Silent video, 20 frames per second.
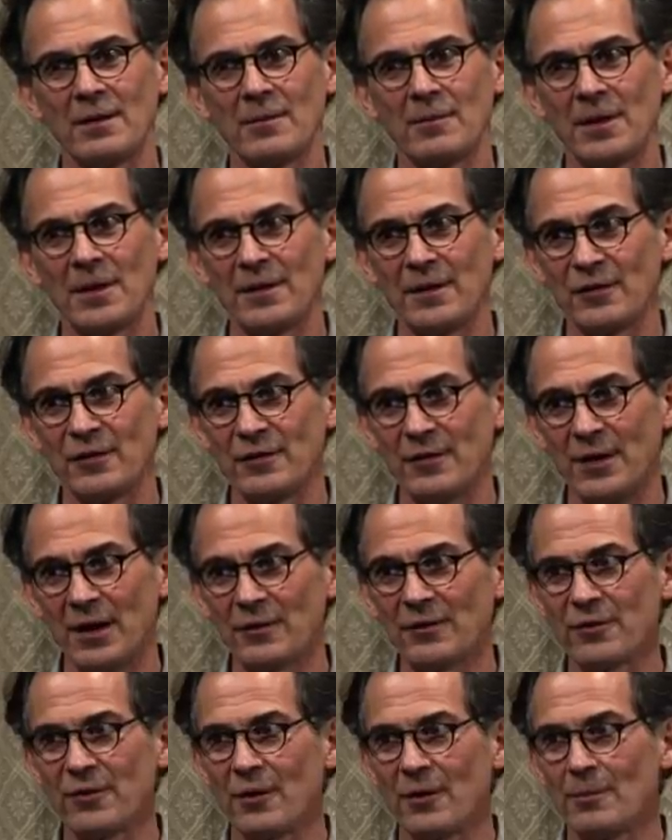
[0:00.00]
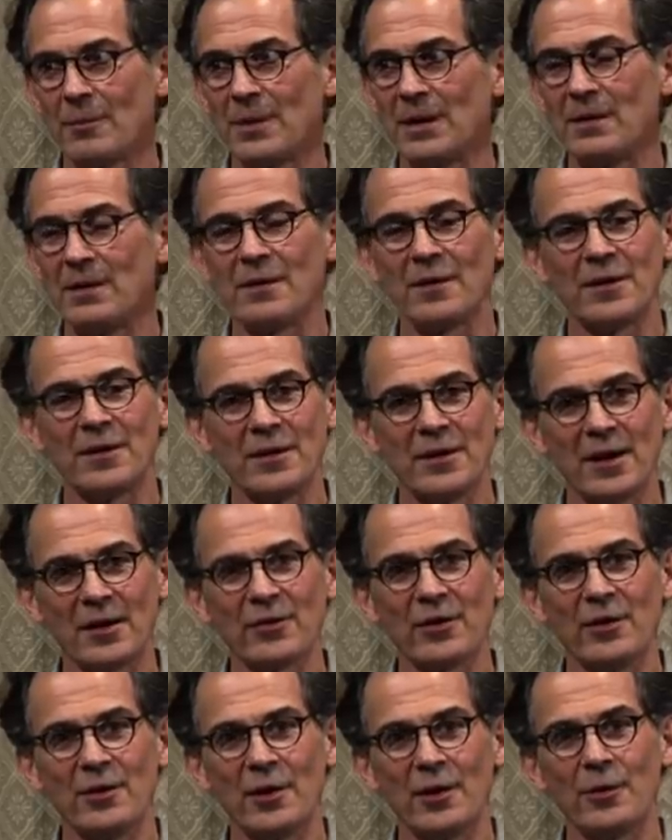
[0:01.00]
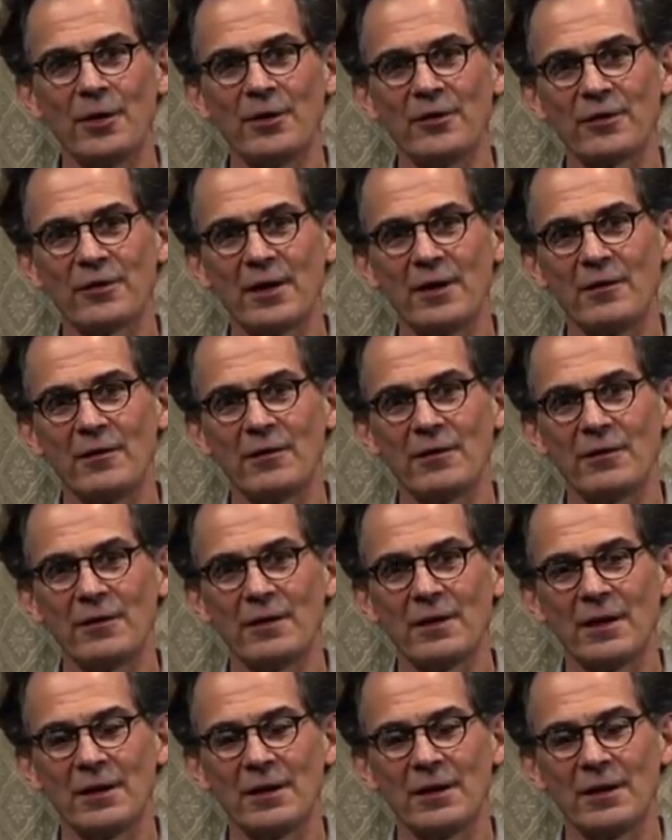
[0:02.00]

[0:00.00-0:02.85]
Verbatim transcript: But this does not mean that it doesn't know itself.